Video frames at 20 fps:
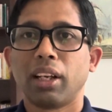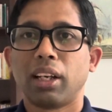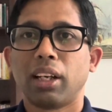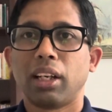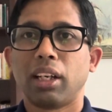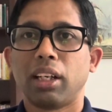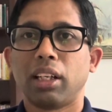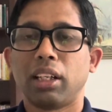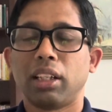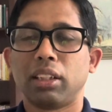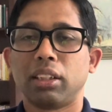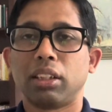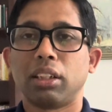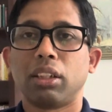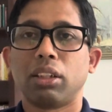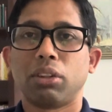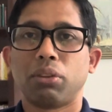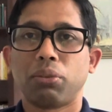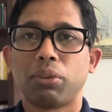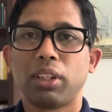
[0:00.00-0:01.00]
And
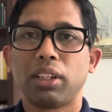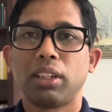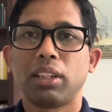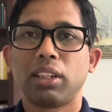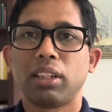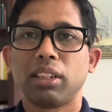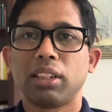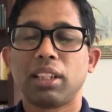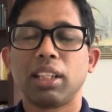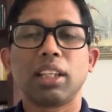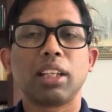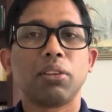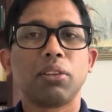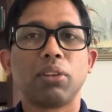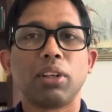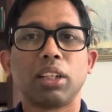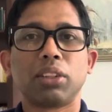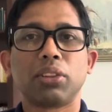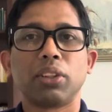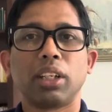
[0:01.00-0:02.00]
one thing I would
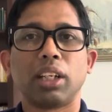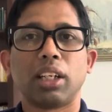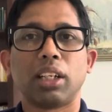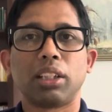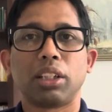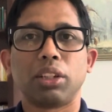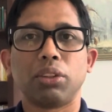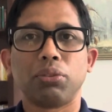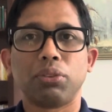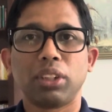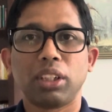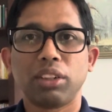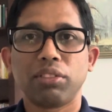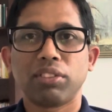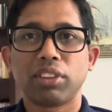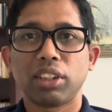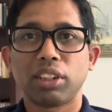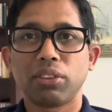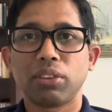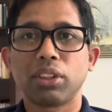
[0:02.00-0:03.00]
like to alert you,
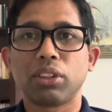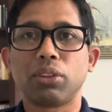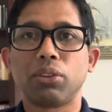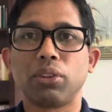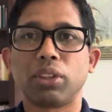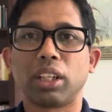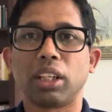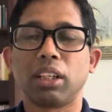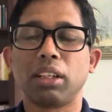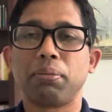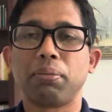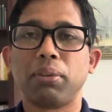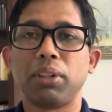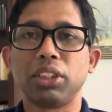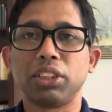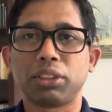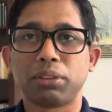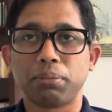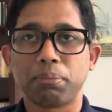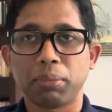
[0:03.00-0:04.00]
whenever you are cooking,
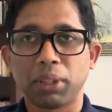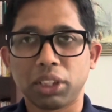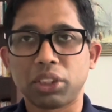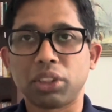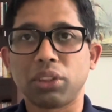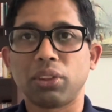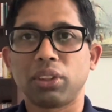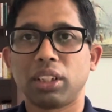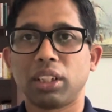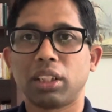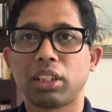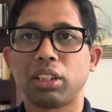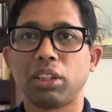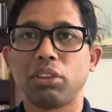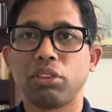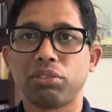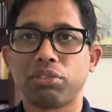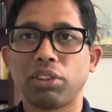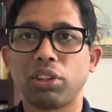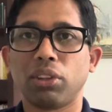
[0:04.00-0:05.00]
please make sure that
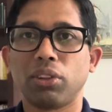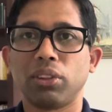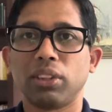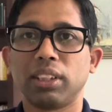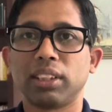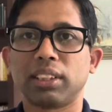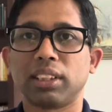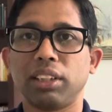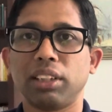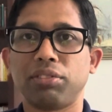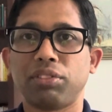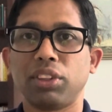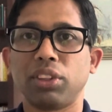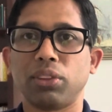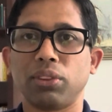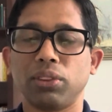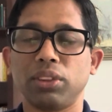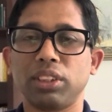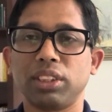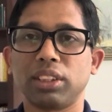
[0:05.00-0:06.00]
you follow all the safety
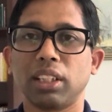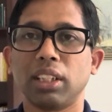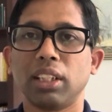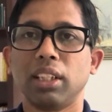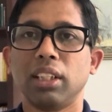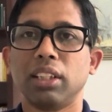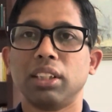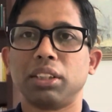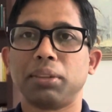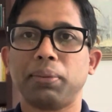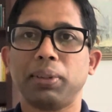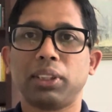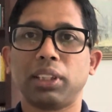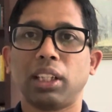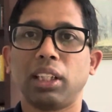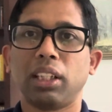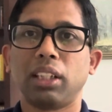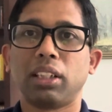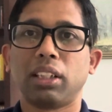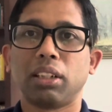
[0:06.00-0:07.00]
rules,
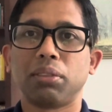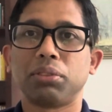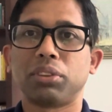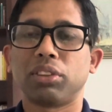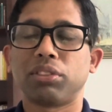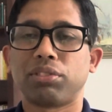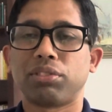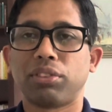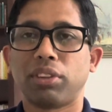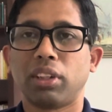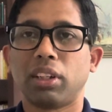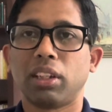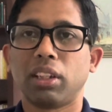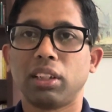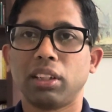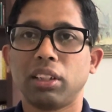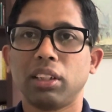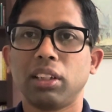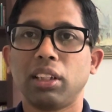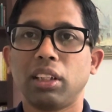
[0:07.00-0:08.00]
especially in terms of
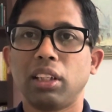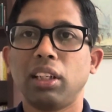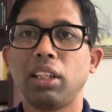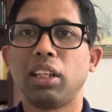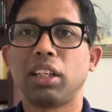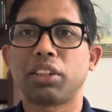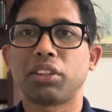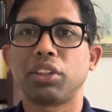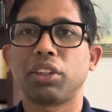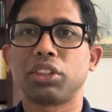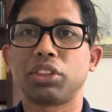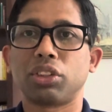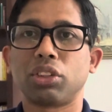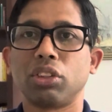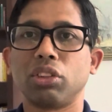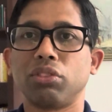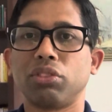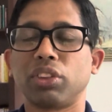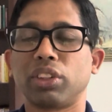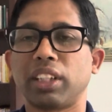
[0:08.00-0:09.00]
electric
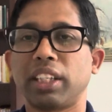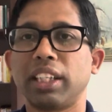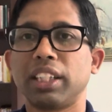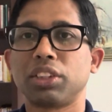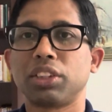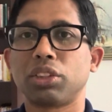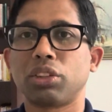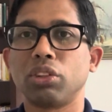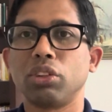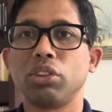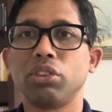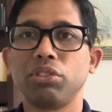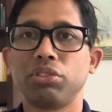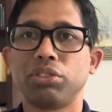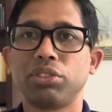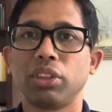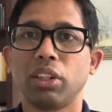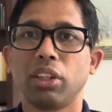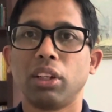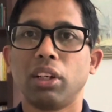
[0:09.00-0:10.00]
stove or gas
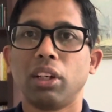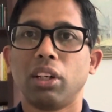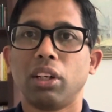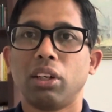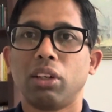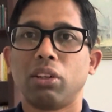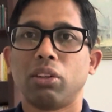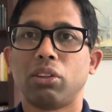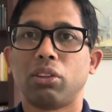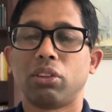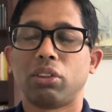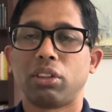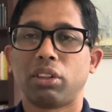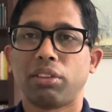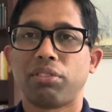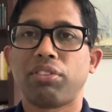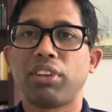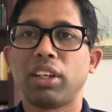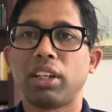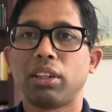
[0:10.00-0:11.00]
stove, or
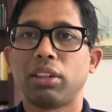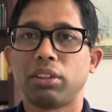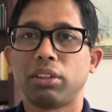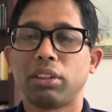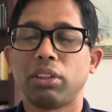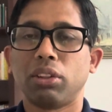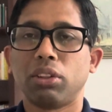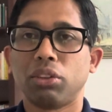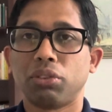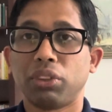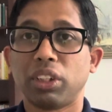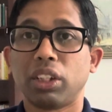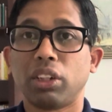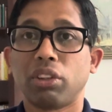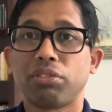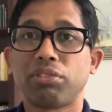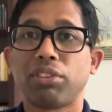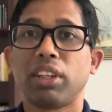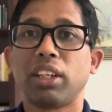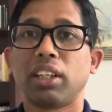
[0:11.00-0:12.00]
know where
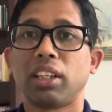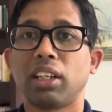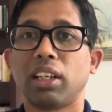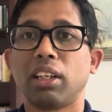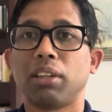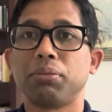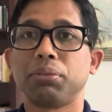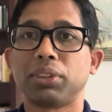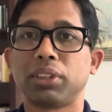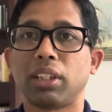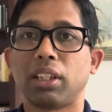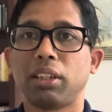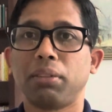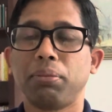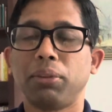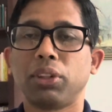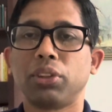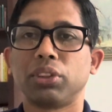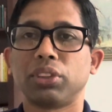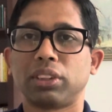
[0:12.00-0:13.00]
your fire alarms are,
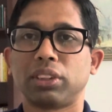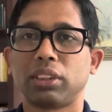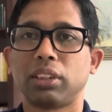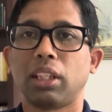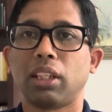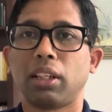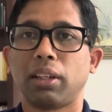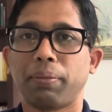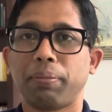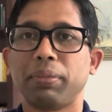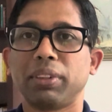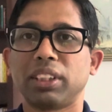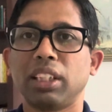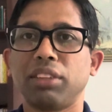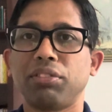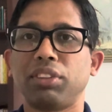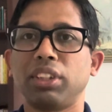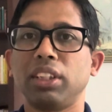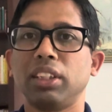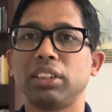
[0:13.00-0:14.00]
because
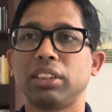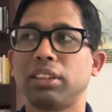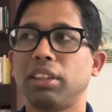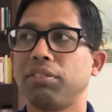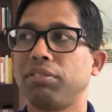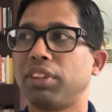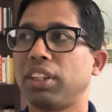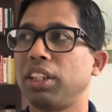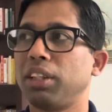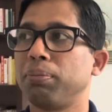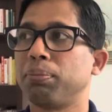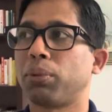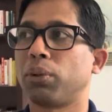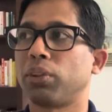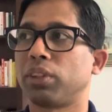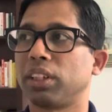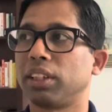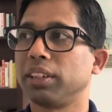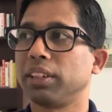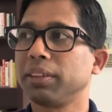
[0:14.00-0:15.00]
safety is very
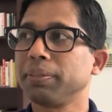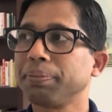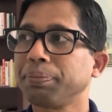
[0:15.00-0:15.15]
important.